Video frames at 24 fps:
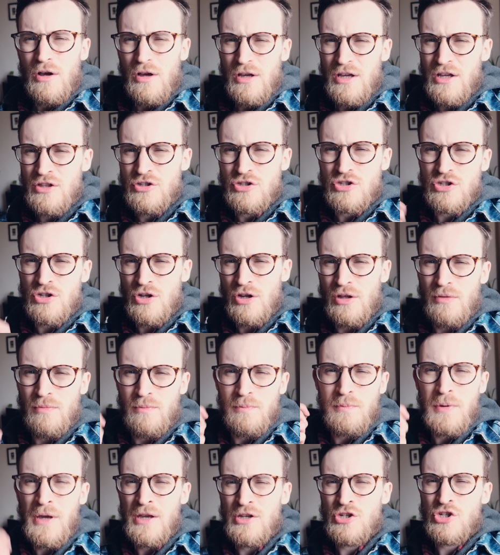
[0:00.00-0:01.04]
instant
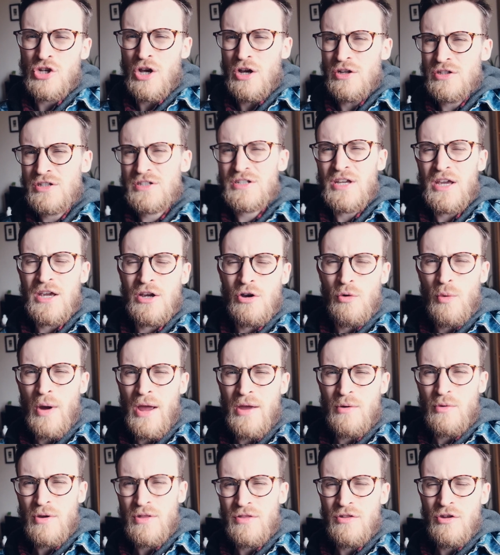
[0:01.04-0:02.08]
picture to take
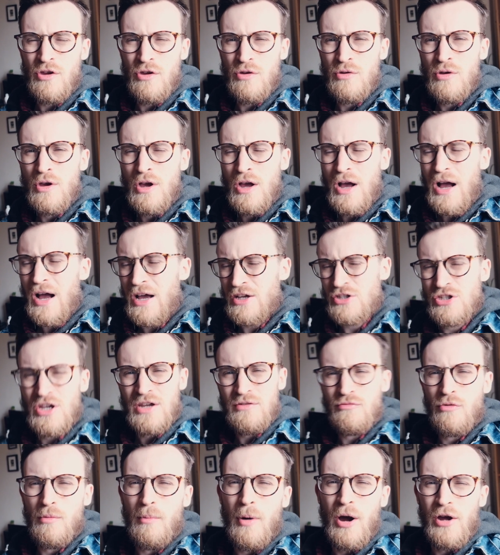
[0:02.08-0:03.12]
away with you as a
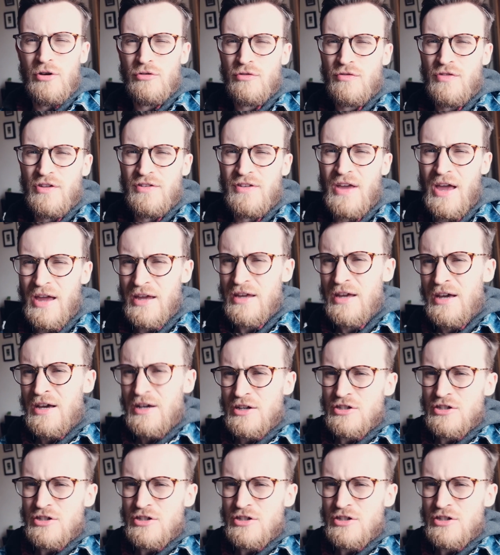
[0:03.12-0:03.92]
reminder of the day.